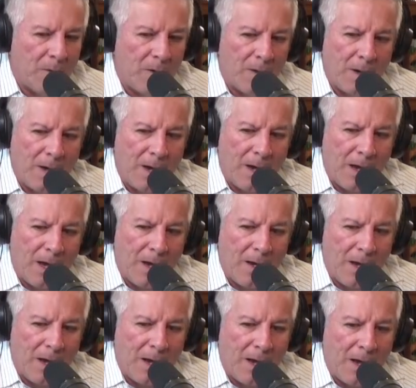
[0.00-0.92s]

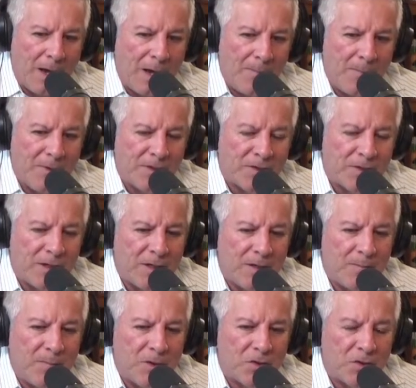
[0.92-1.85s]
I'm excited
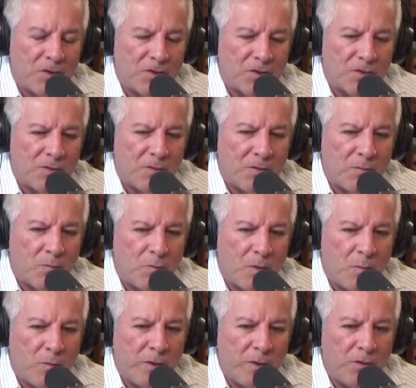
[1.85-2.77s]
because what
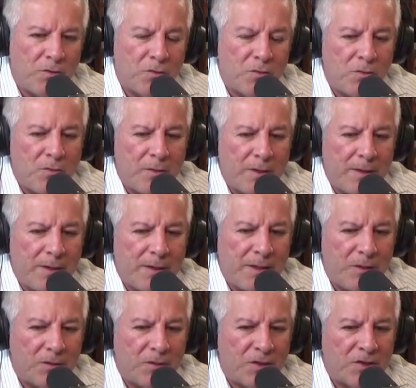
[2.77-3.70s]
we do here
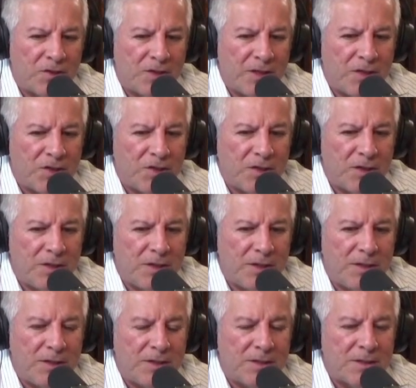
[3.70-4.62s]
on the station
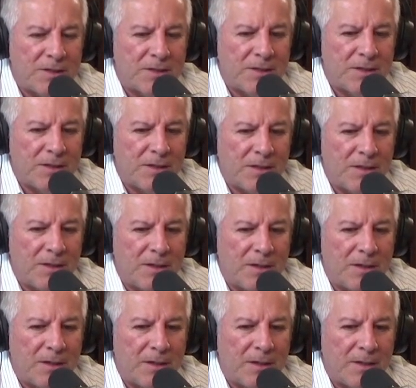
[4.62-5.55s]
is
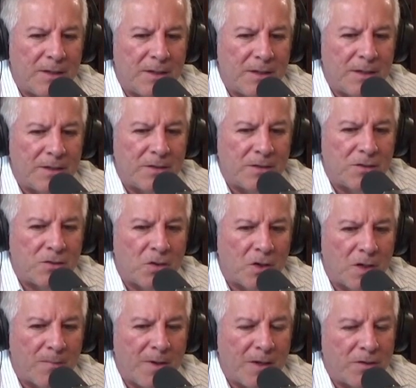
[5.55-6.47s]
talk
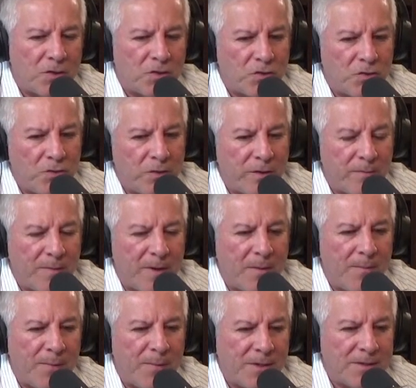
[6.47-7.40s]
about the truth about
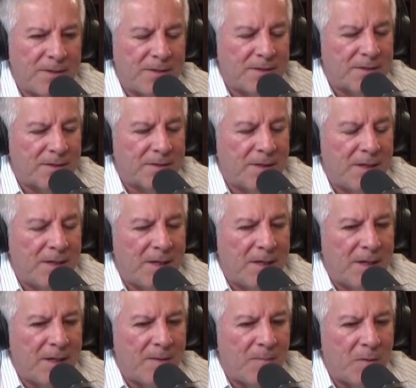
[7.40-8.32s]
business,
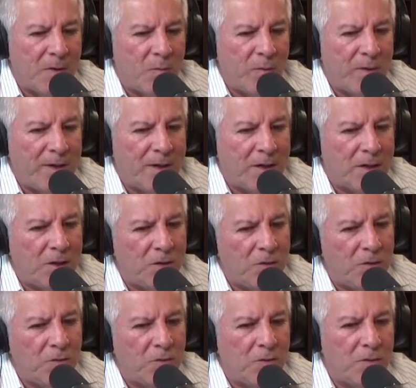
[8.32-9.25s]
but we include